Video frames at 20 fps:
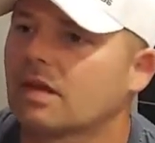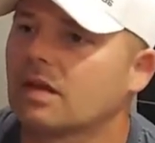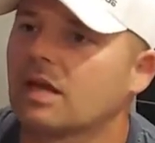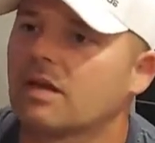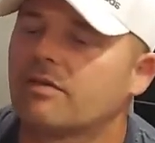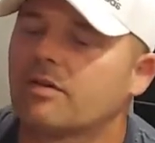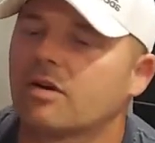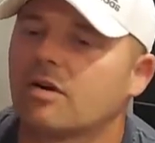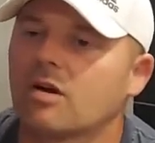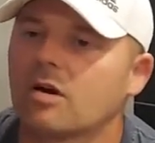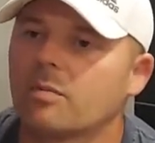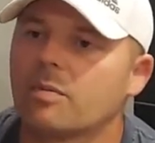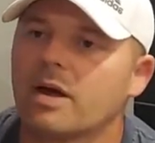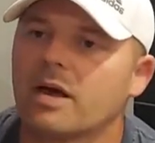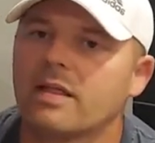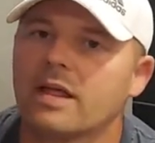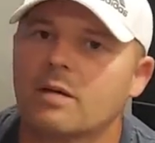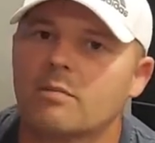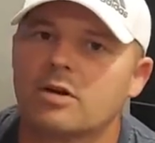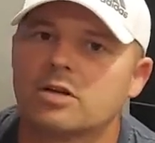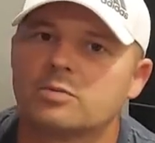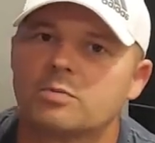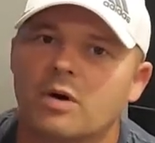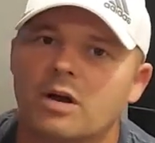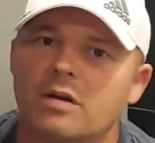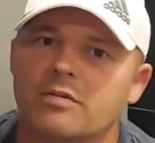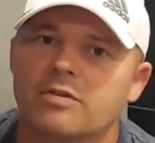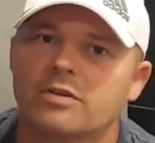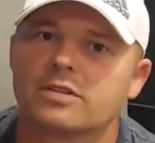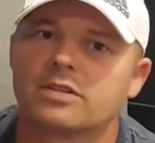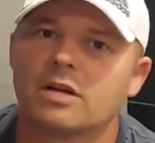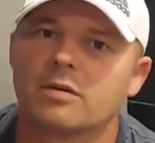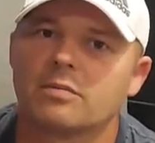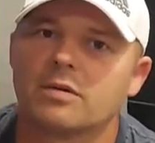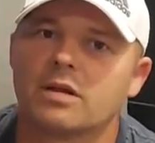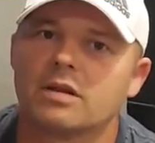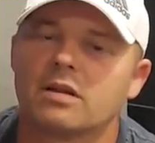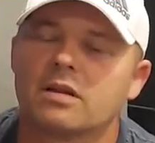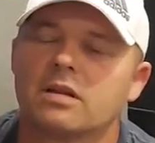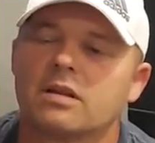if you're going to pay that much money for
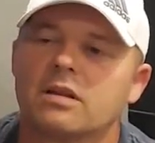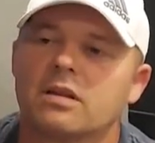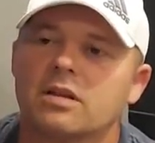something,